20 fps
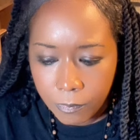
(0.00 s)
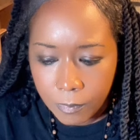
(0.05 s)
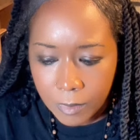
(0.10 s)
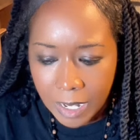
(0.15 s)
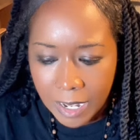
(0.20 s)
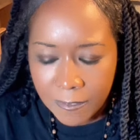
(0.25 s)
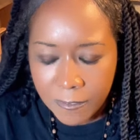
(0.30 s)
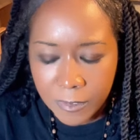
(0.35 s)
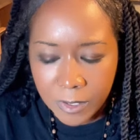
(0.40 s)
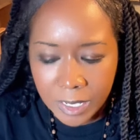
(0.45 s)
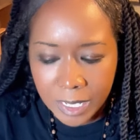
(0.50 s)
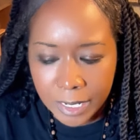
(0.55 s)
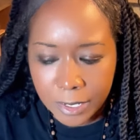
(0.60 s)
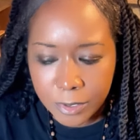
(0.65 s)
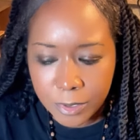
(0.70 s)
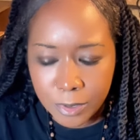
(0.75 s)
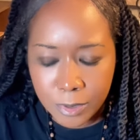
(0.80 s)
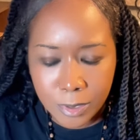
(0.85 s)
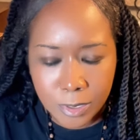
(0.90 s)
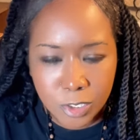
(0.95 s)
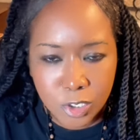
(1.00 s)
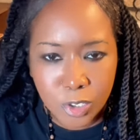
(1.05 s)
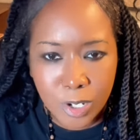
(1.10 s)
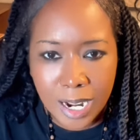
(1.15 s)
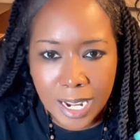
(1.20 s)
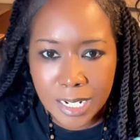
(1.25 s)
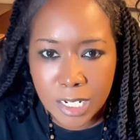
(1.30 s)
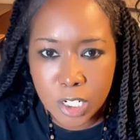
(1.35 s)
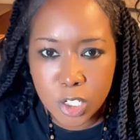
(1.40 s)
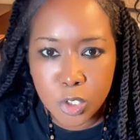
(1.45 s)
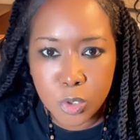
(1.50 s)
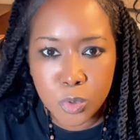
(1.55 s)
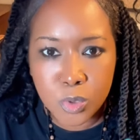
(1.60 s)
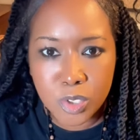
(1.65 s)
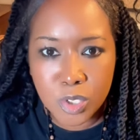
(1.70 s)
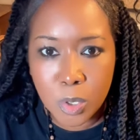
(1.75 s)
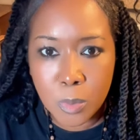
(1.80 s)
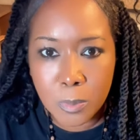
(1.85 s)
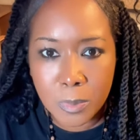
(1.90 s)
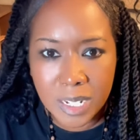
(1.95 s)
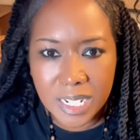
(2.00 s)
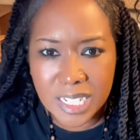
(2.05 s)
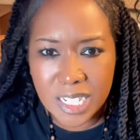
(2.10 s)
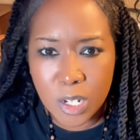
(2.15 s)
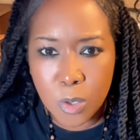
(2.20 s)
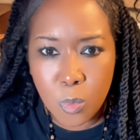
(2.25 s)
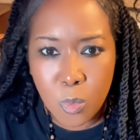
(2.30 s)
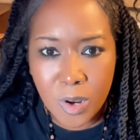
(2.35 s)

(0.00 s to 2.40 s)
I feel like you're trying to do so much at